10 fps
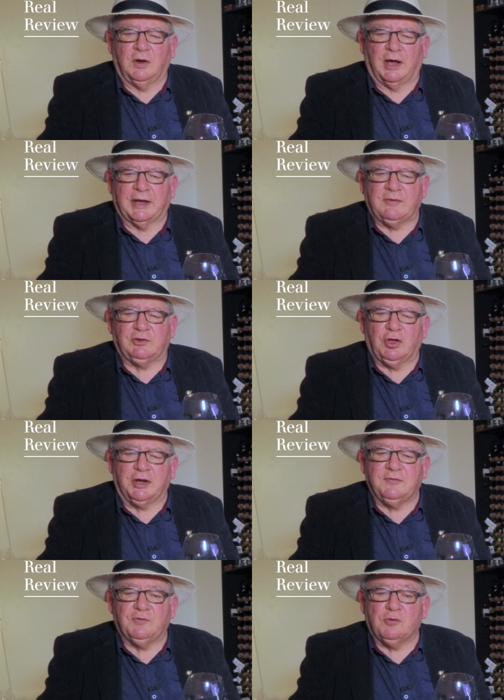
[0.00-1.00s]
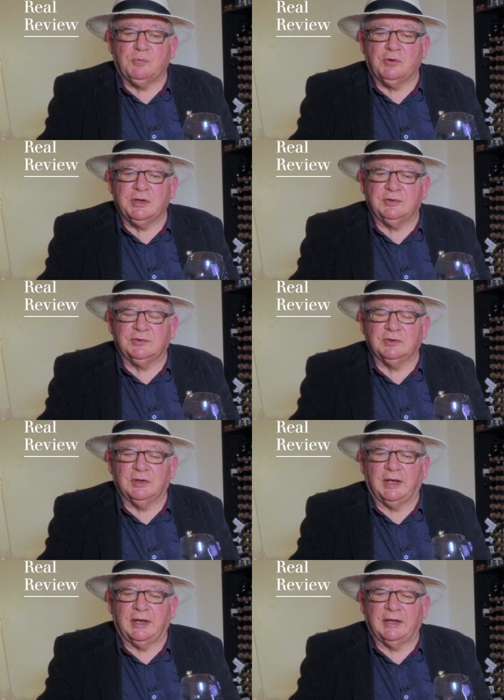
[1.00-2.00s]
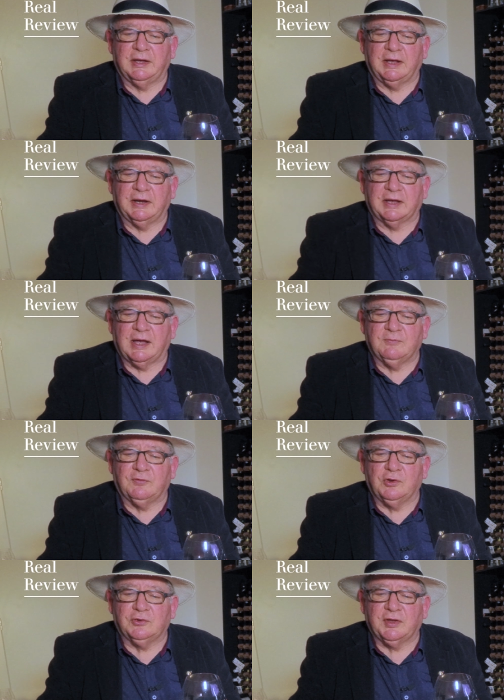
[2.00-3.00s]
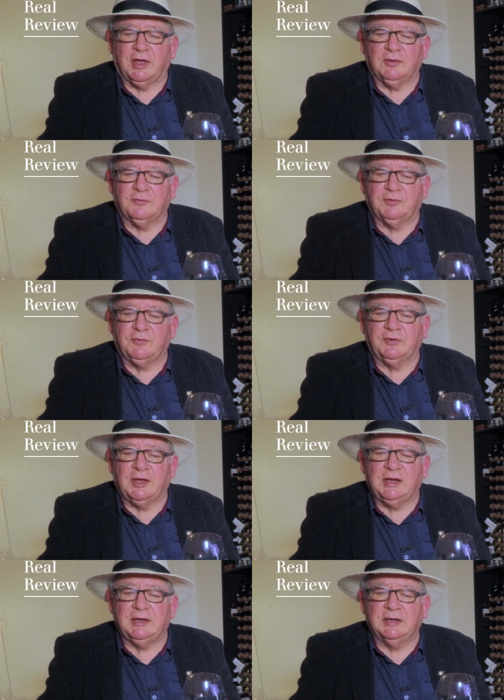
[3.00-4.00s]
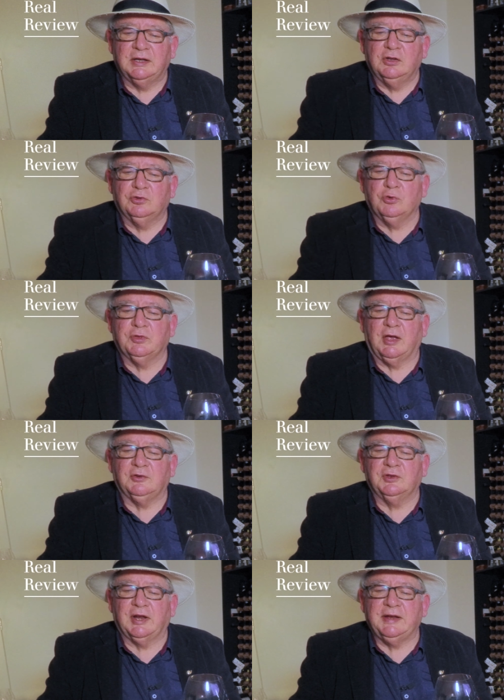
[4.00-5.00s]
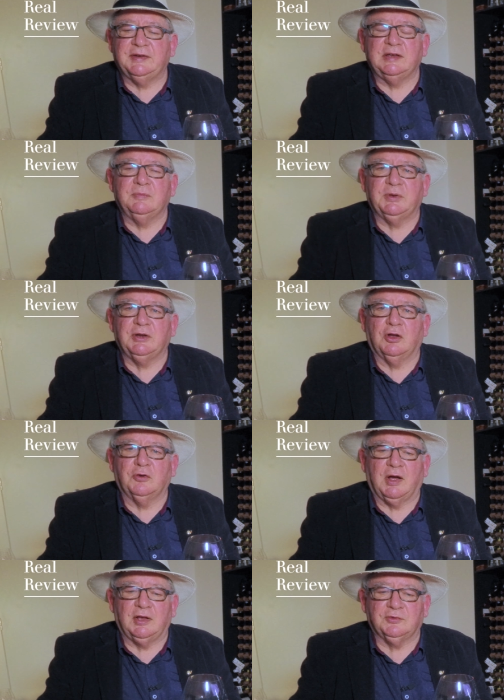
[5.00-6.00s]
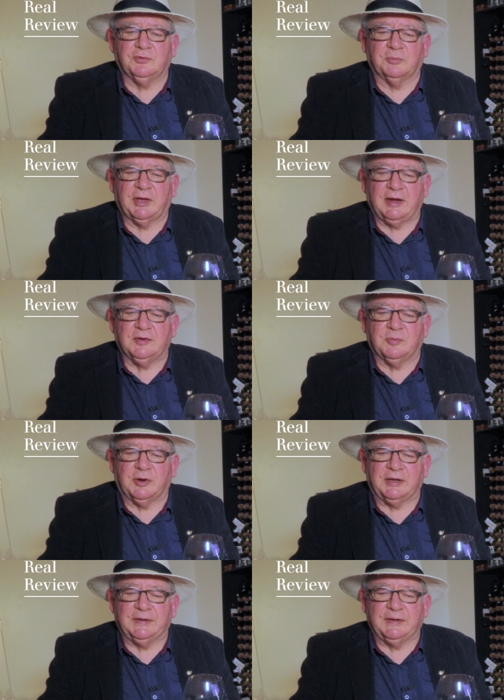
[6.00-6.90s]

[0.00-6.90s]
I gave it 94 points, and it came first out of 15 2018 Pinot Noirs from Canterbury.